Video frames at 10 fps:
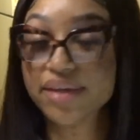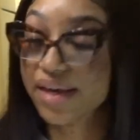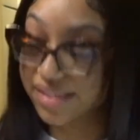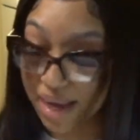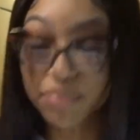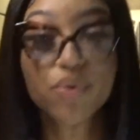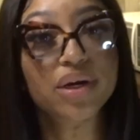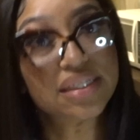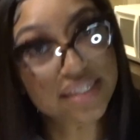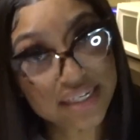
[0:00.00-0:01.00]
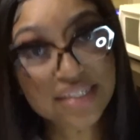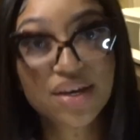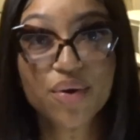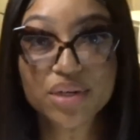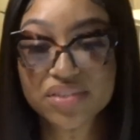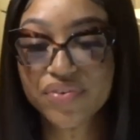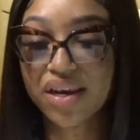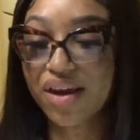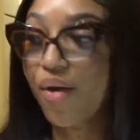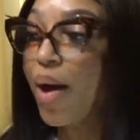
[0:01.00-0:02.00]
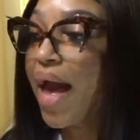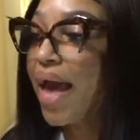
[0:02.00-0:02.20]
Yes, I'm going into detail on this video.